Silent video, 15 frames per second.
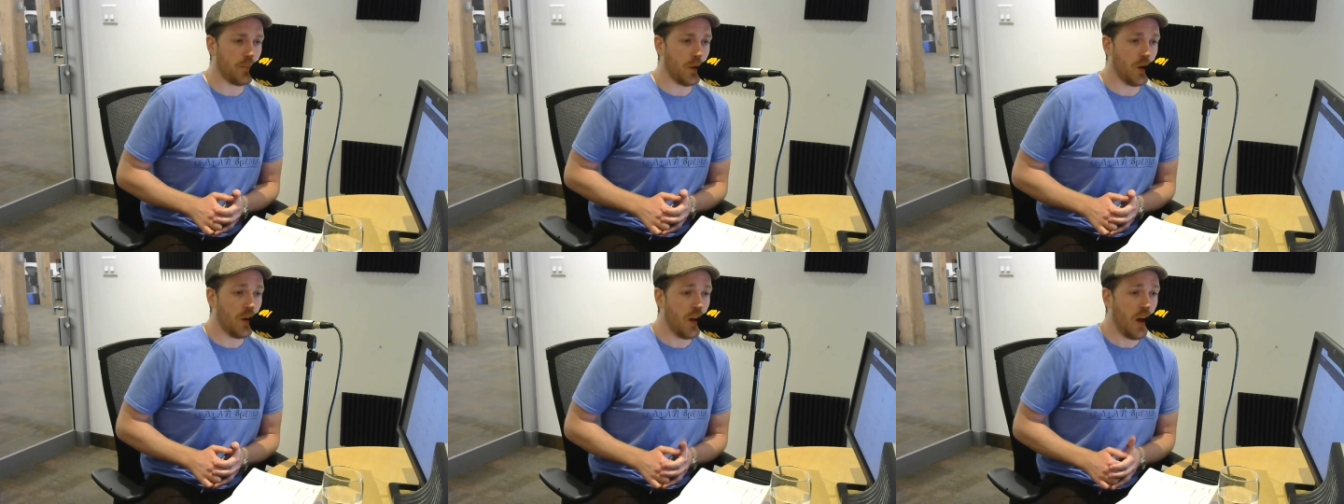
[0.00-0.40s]

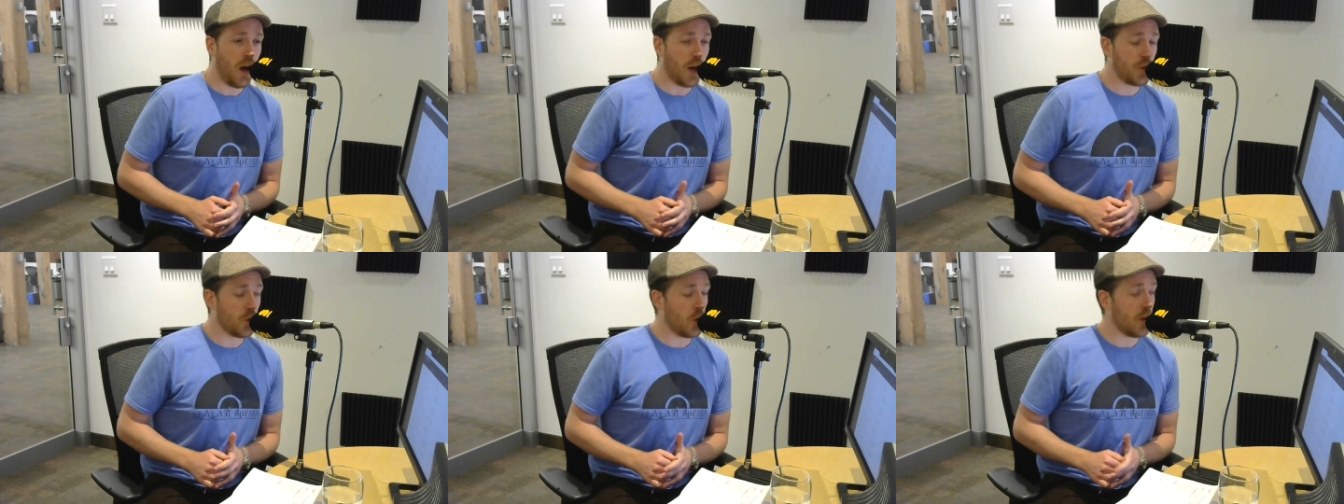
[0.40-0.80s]
But
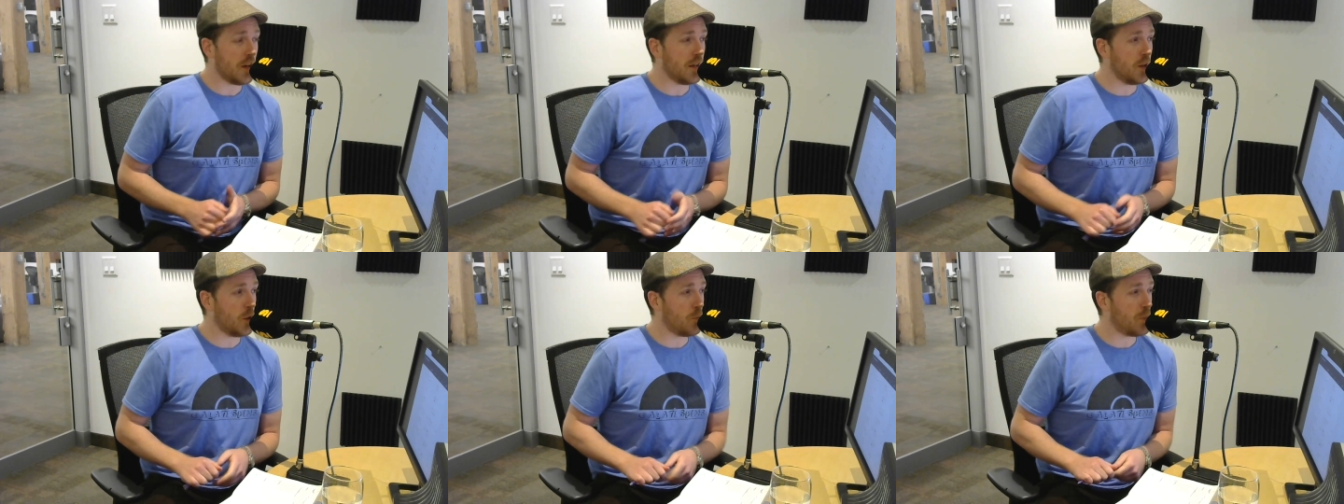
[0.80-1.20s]
I thought
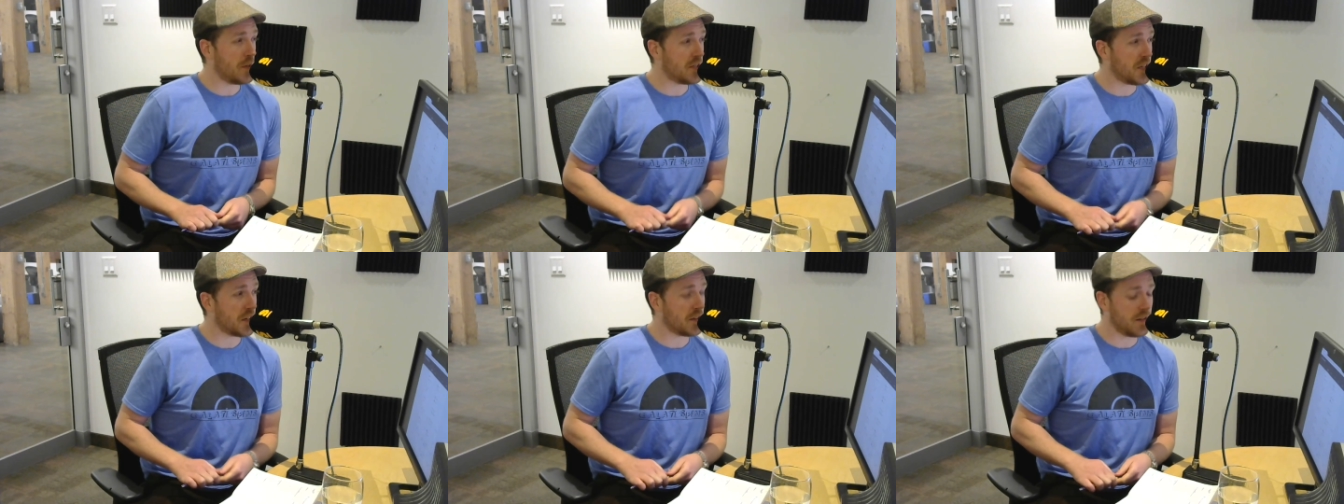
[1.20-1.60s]
he looked
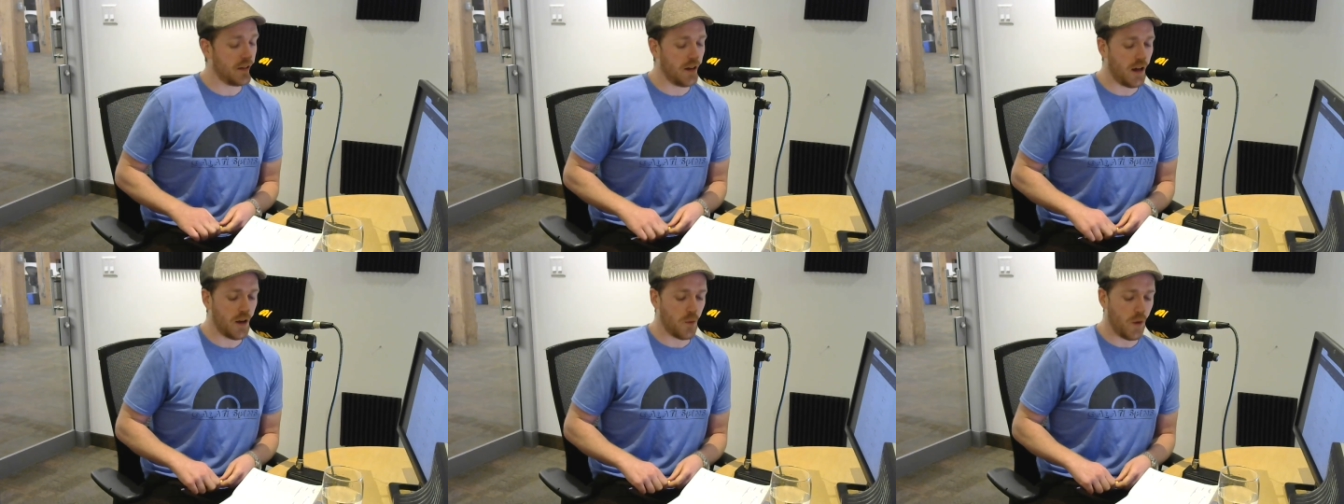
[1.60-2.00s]
particularly
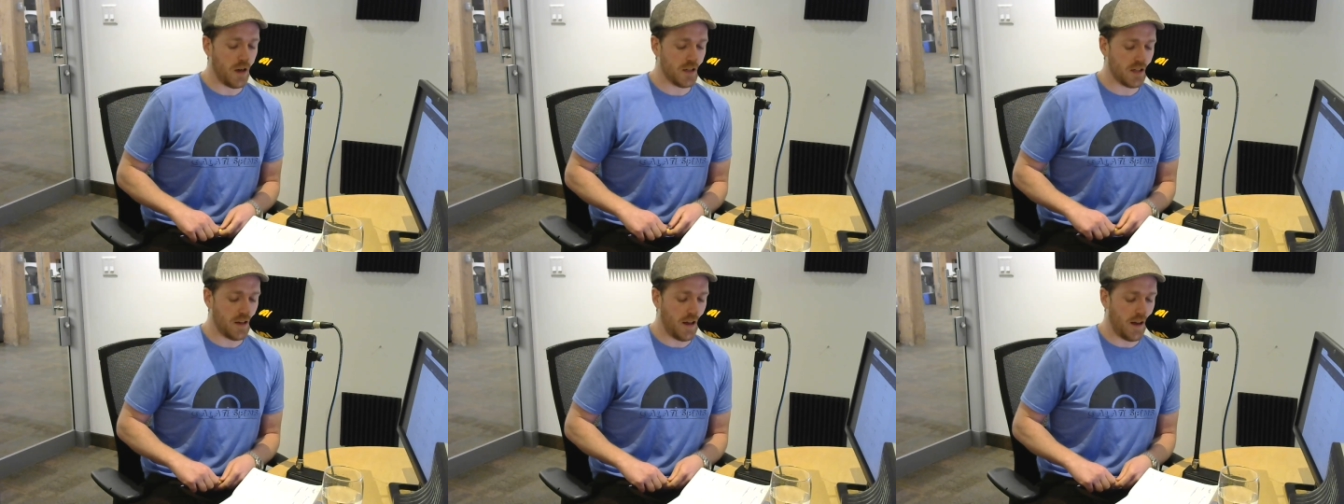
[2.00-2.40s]
lightweight
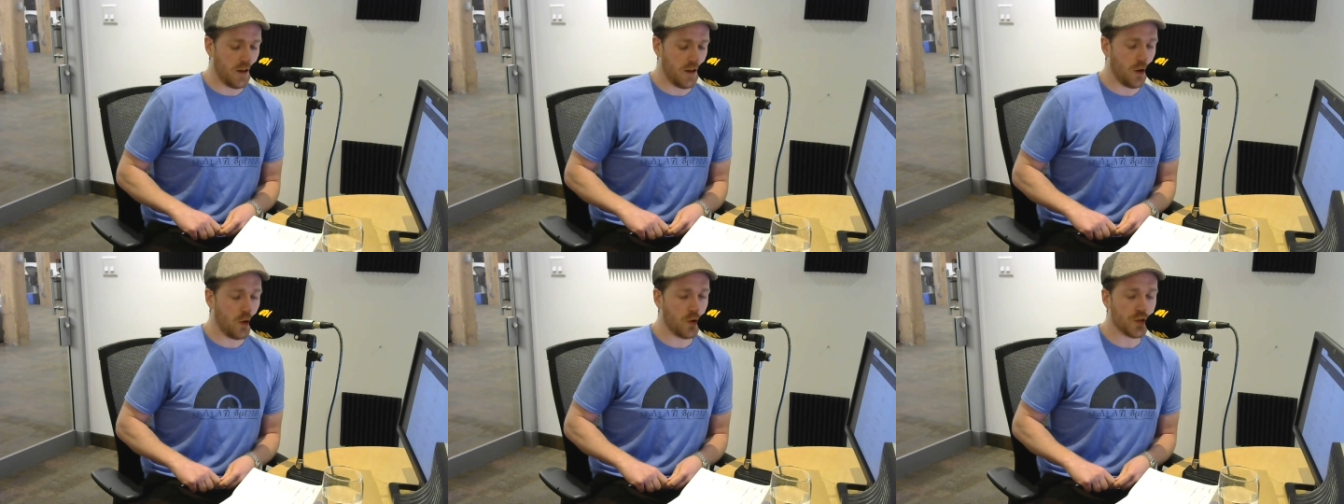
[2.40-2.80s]
today.
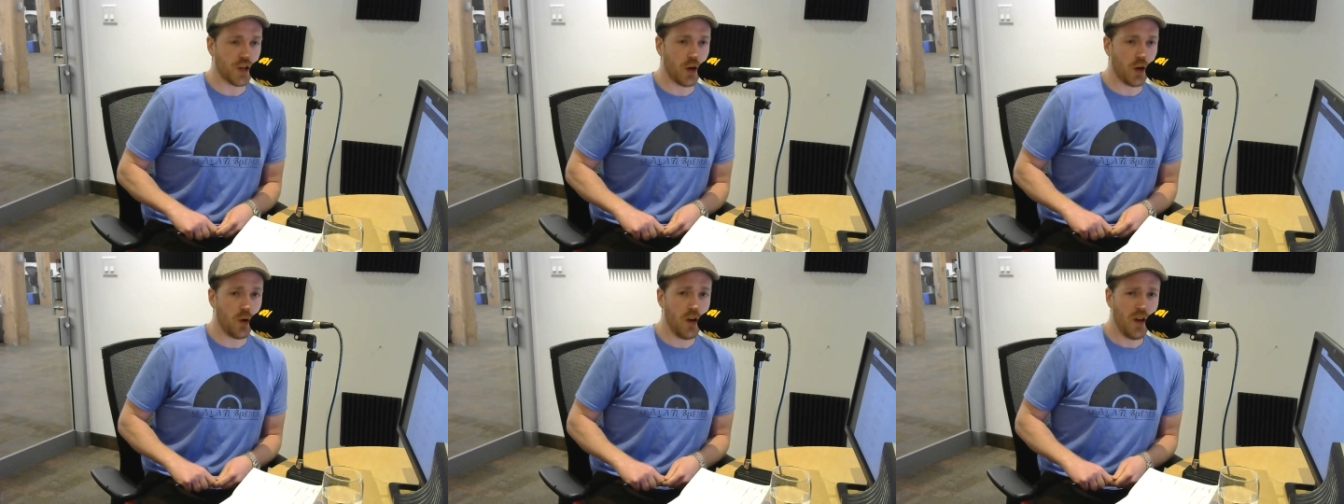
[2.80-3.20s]
And also,